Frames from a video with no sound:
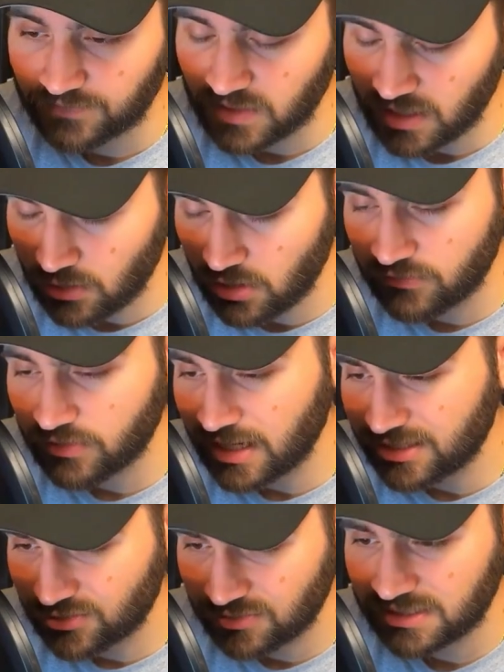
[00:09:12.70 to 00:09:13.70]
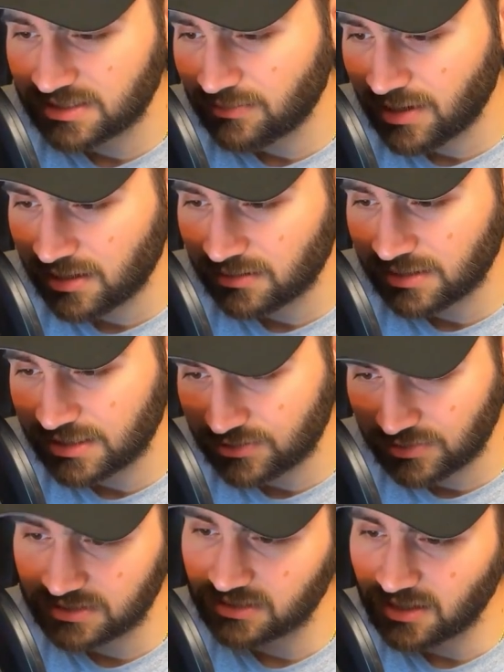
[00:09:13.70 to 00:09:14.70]
However, I do like the model and I do
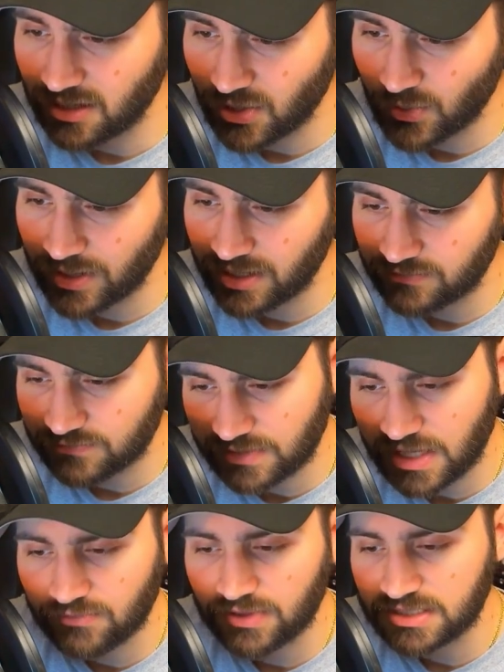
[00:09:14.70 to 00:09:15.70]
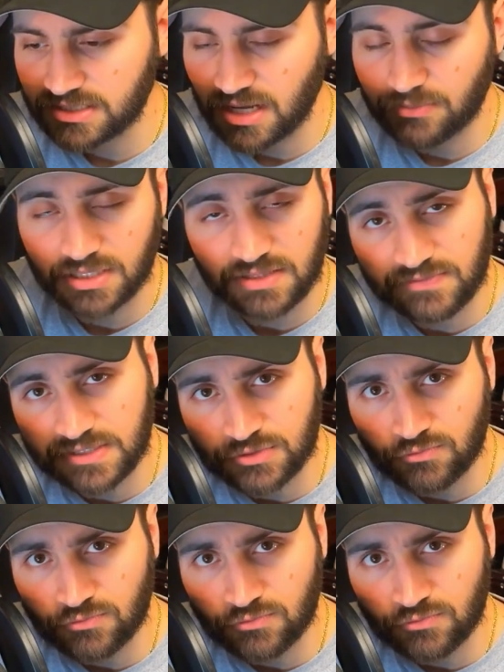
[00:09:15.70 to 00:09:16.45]
like the colorway, and for that reason, I'm going to give these a